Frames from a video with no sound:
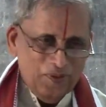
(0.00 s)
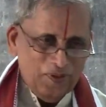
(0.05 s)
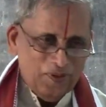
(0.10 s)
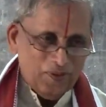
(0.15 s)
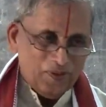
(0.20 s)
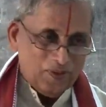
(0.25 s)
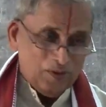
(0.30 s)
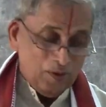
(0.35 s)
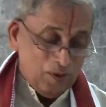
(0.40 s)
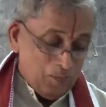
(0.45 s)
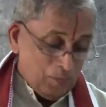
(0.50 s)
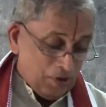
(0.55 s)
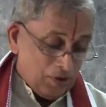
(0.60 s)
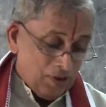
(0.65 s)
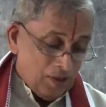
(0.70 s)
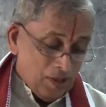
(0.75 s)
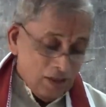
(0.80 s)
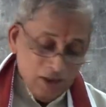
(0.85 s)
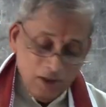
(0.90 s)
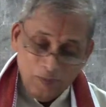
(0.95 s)
So
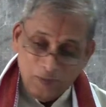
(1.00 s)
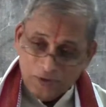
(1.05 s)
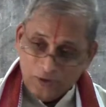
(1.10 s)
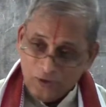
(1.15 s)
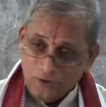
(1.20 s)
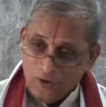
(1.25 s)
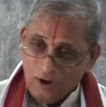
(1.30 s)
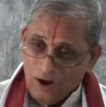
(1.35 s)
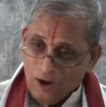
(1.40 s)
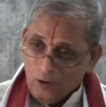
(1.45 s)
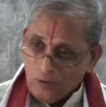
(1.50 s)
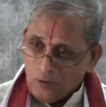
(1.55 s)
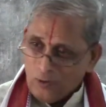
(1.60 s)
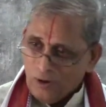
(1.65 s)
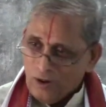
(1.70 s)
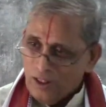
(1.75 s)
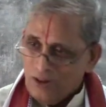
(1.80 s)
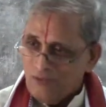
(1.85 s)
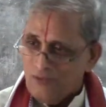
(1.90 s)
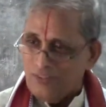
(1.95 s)
you must know how to
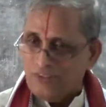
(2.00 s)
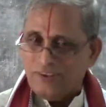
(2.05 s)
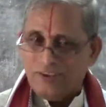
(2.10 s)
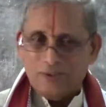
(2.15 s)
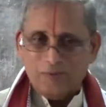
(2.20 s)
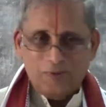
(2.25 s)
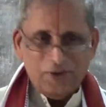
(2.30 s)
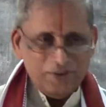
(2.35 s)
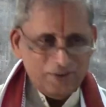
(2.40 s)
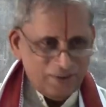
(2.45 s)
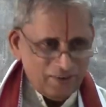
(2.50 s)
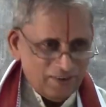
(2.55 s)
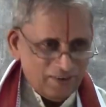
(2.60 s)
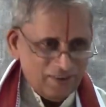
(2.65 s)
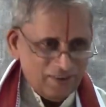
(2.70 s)
deal with such patients.